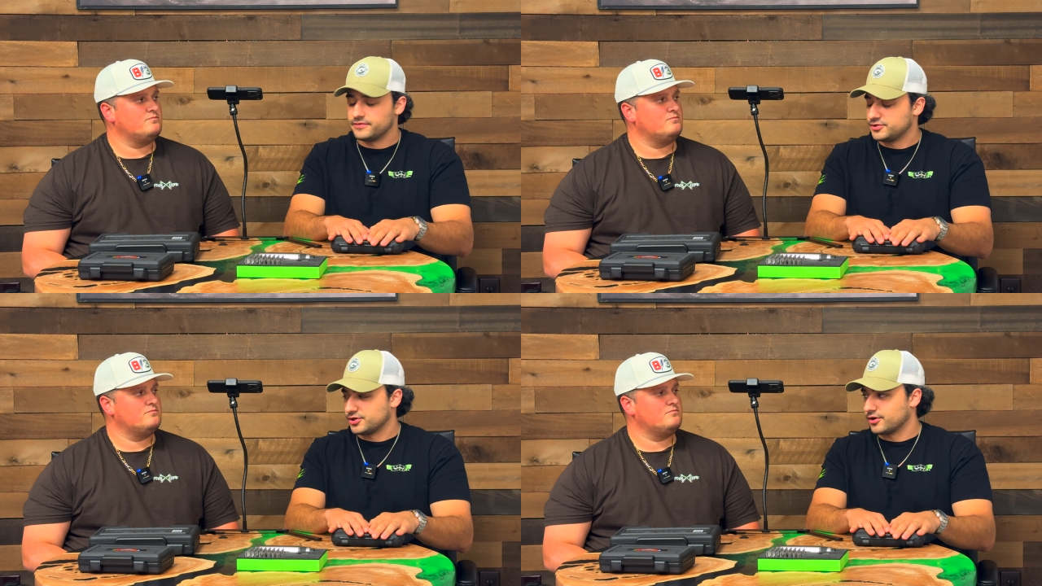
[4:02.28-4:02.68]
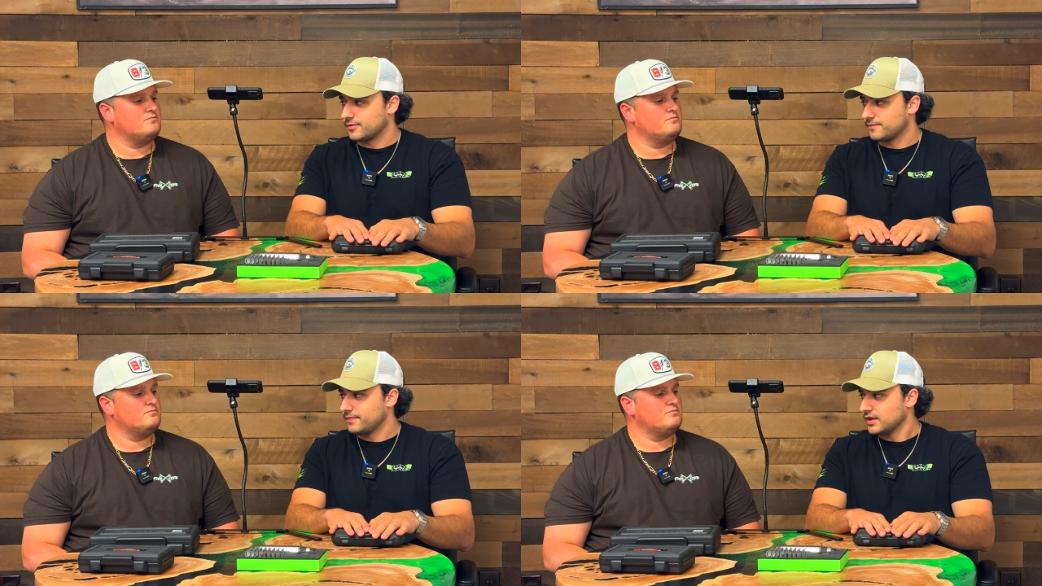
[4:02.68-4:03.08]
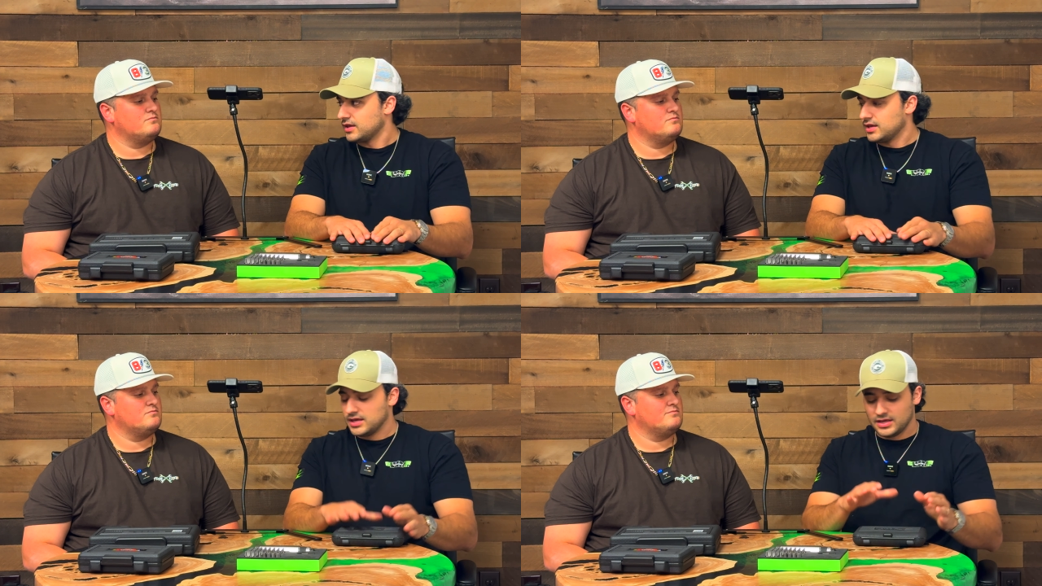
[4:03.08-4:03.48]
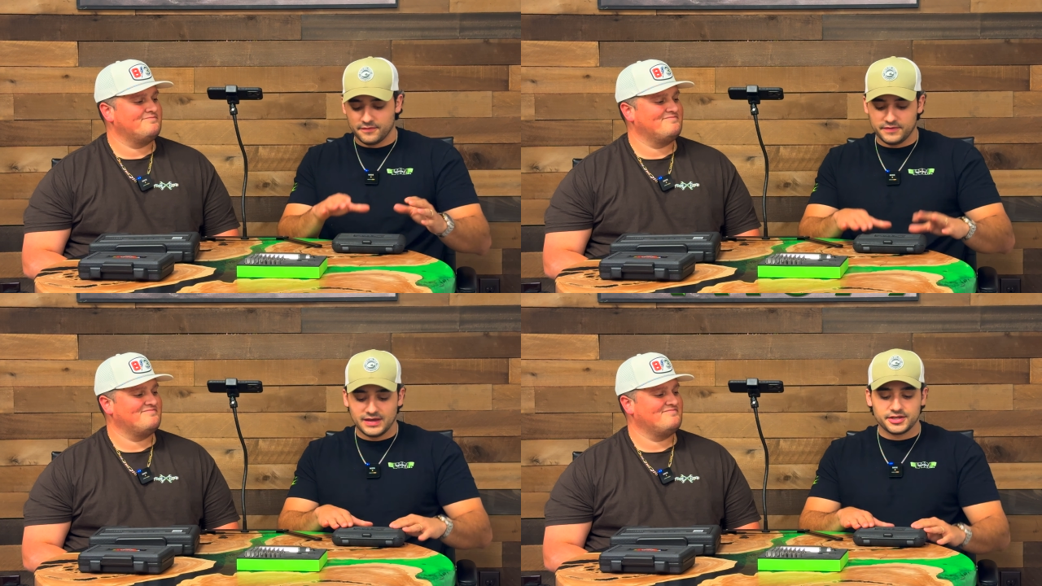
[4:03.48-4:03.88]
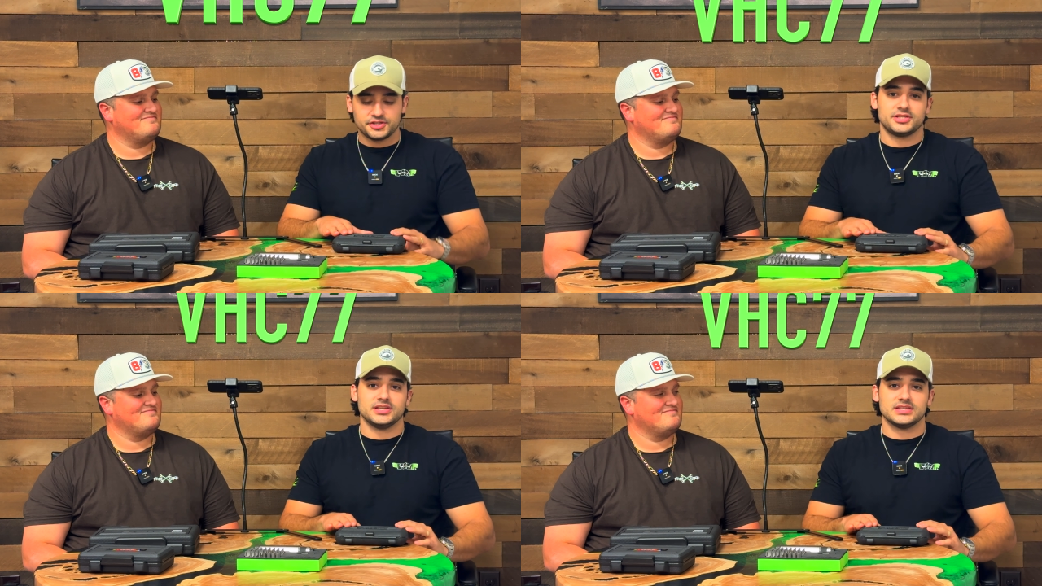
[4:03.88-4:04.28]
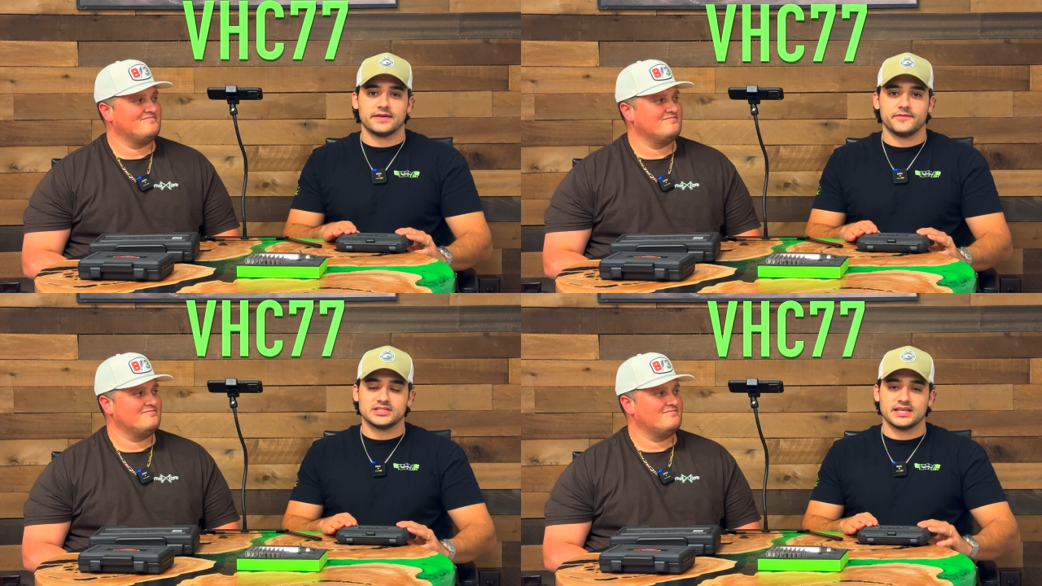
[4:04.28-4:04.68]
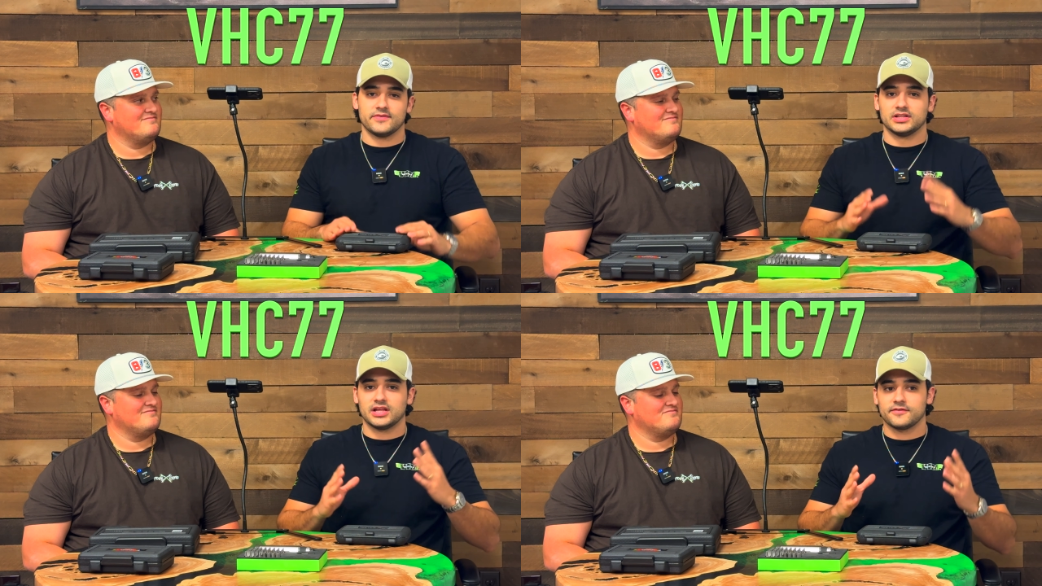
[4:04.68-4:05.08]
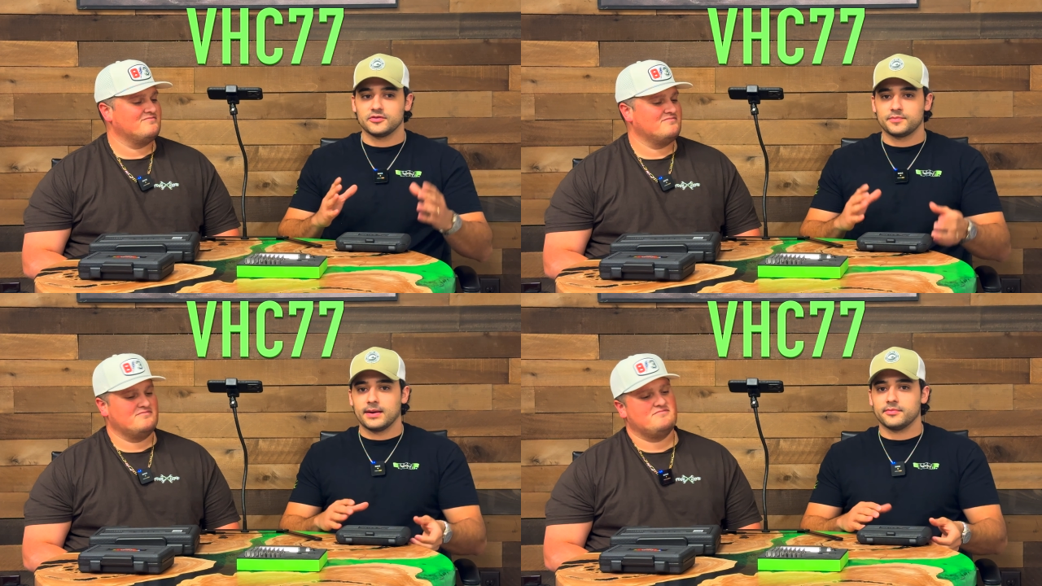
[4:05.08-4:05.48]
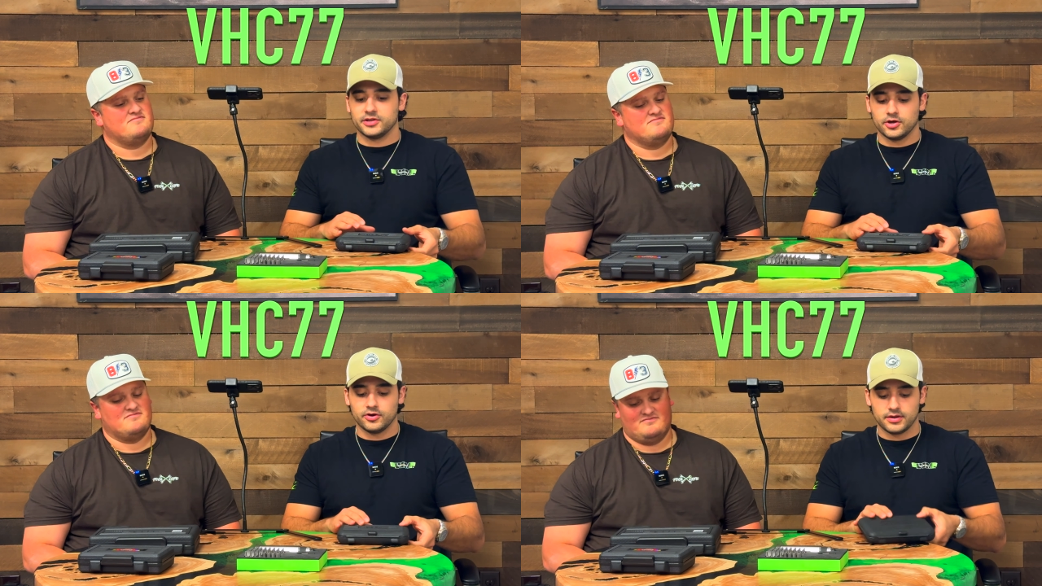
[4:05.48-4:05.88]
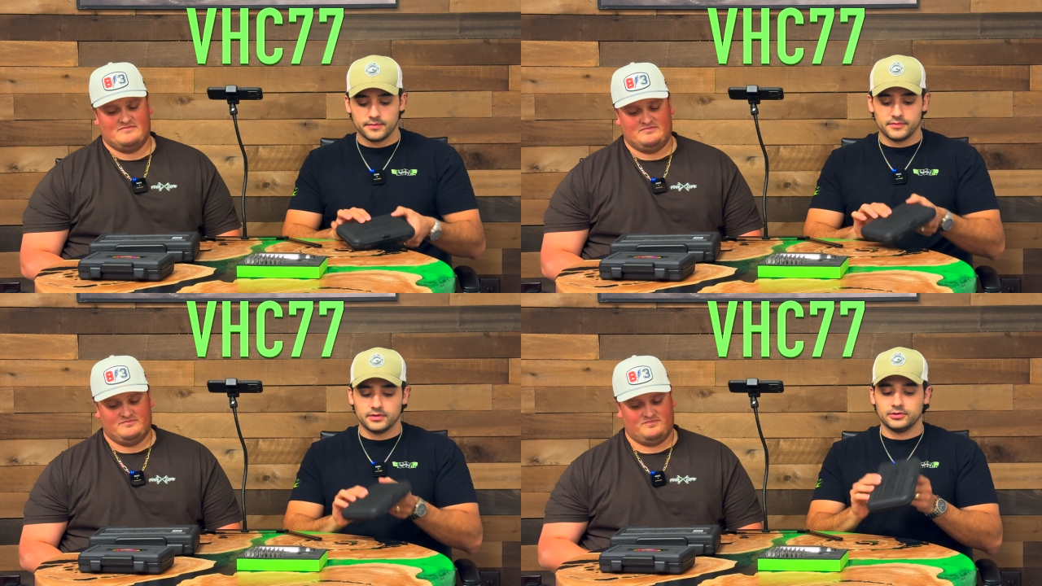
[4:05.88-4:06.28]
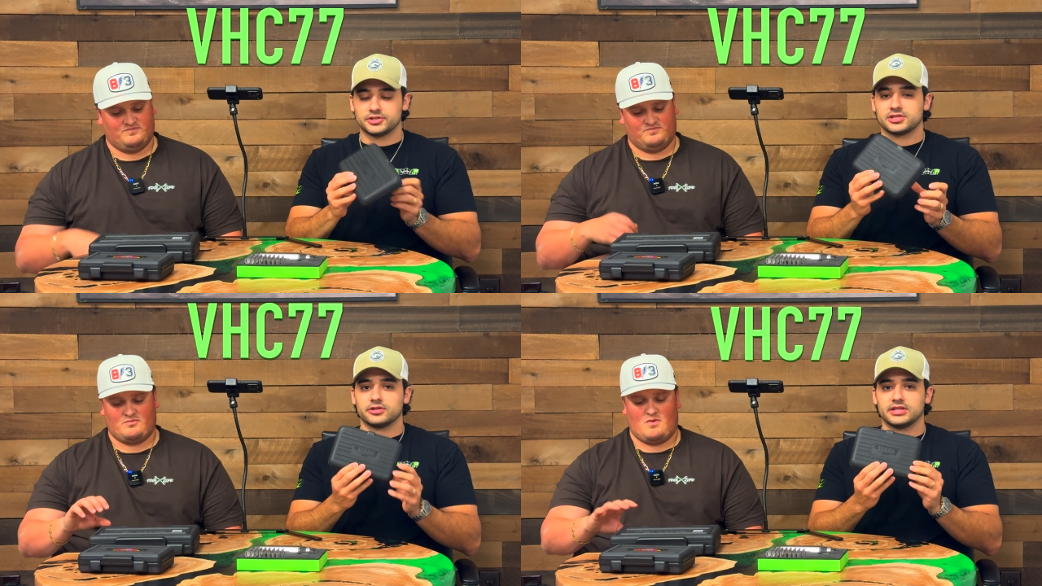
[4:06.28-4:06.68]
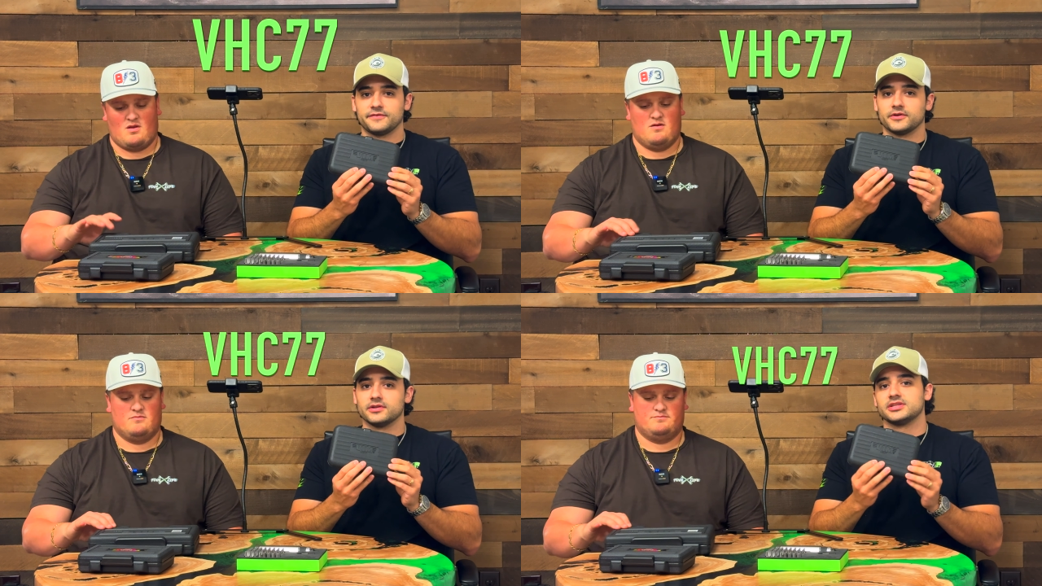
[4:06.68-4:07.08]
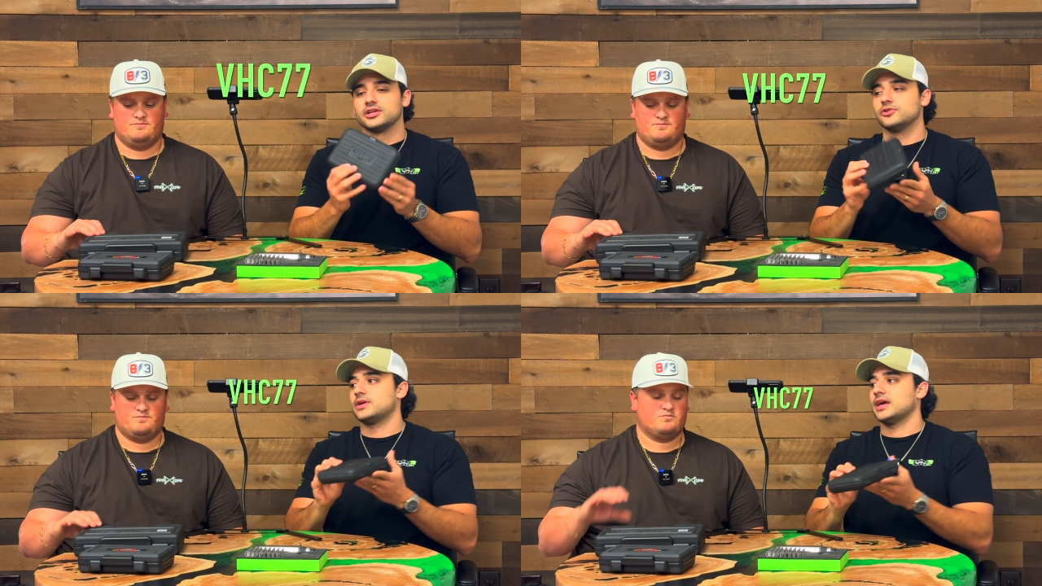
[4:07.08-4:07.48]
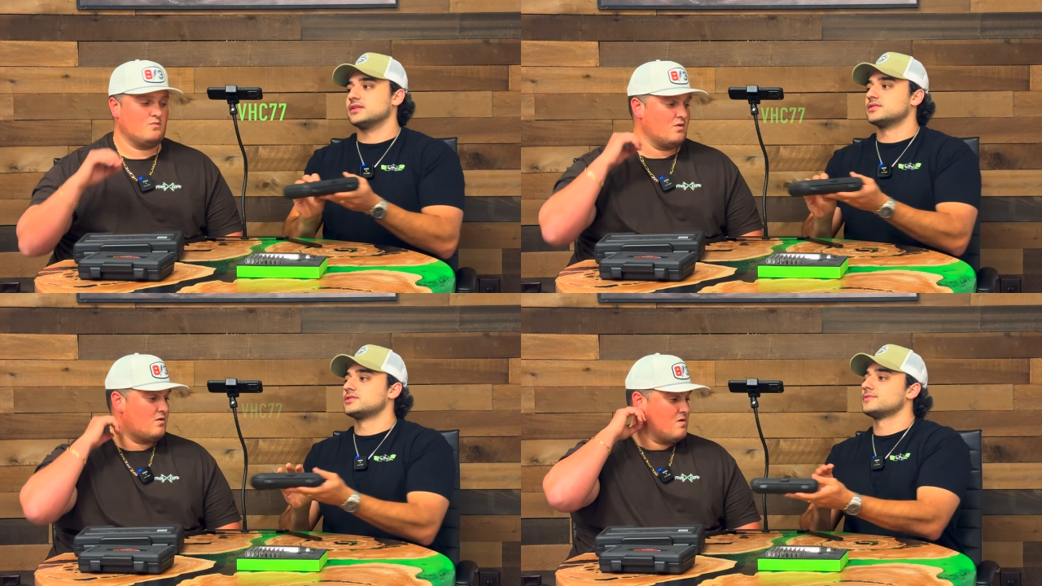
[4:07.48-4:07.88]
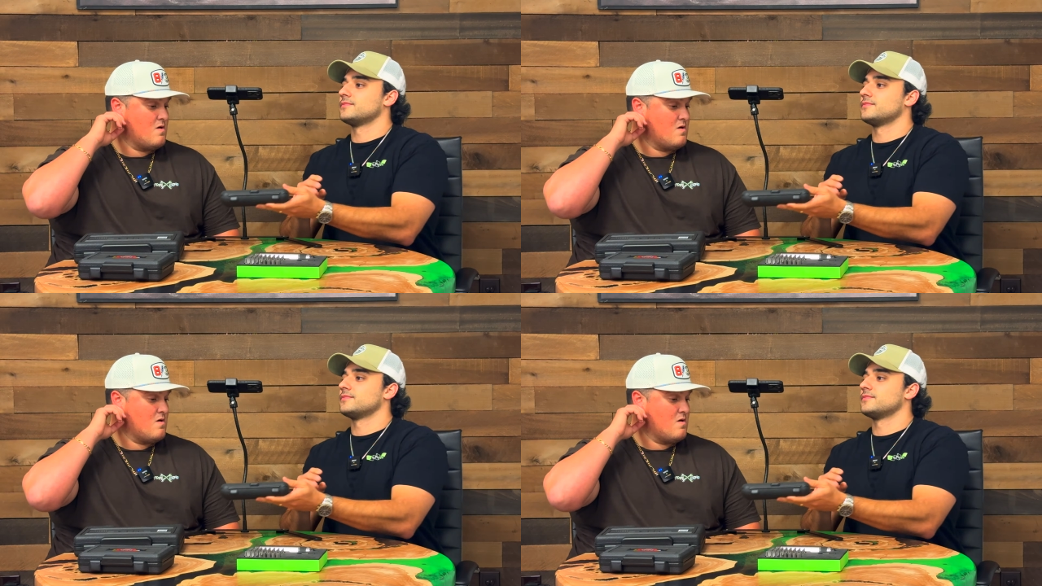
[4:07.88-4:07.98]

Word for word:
Speaker 1: sure. V H C seventy-seven, a lot of you probably know it. It looks a little different. It's in a new case.